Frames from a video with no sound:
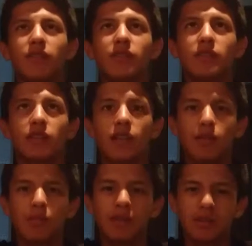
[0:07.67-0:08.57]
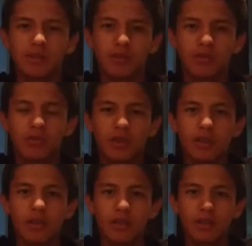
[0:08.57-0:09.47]
physical bases of
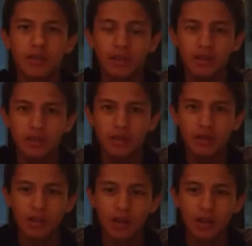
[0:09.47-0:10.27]
inheritance,